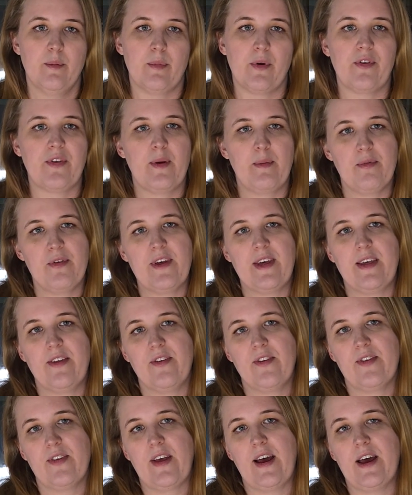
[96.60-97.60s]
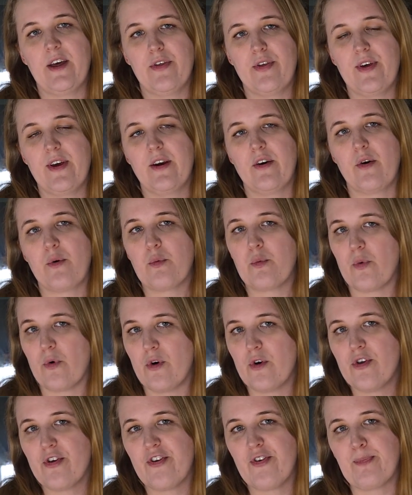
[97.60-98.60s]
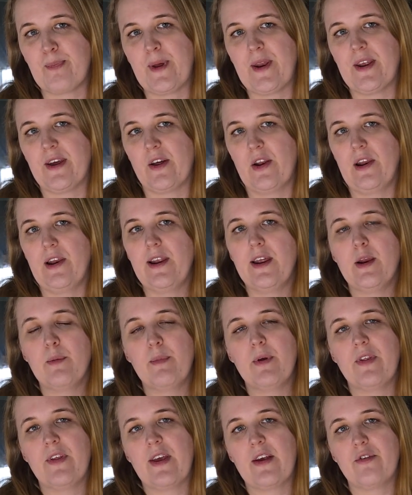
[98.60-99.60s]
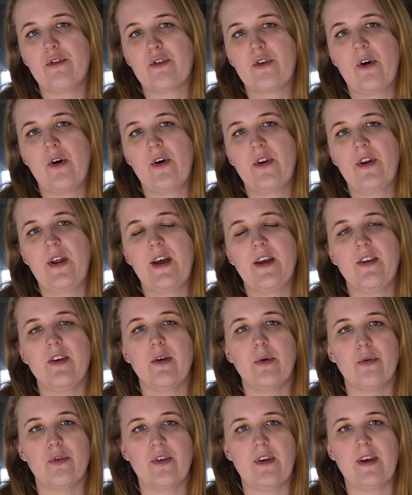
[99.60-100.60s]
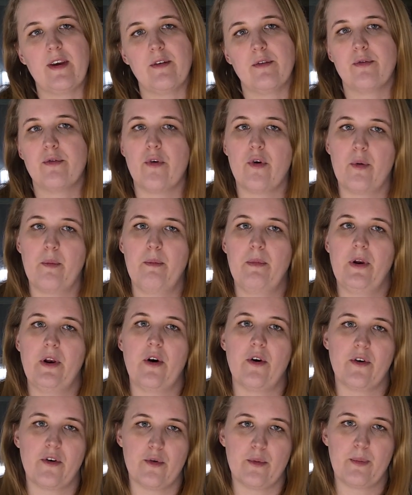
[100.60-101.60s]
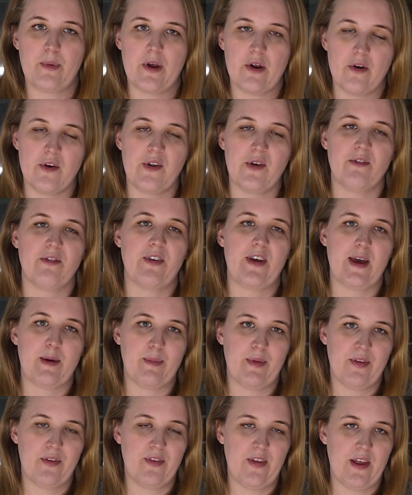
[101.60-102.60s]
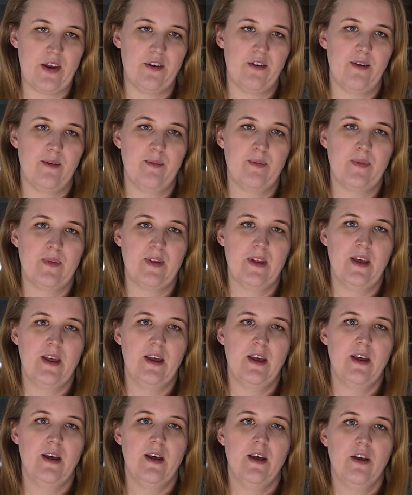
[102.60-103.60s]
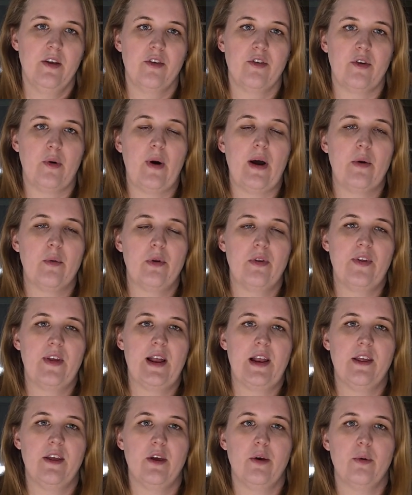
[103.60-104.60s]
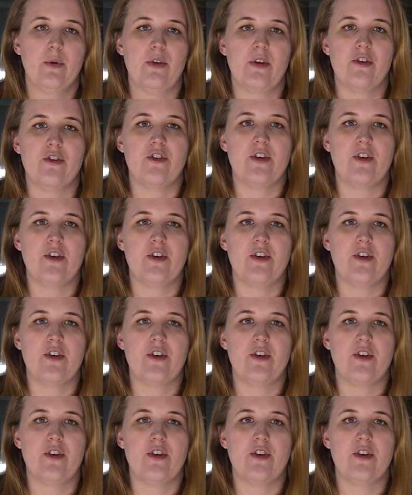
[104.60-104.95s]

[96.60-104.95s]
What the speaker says: but some things I think are worth spending a little bit extra on and using for a longer period of time instead. So I will tell you the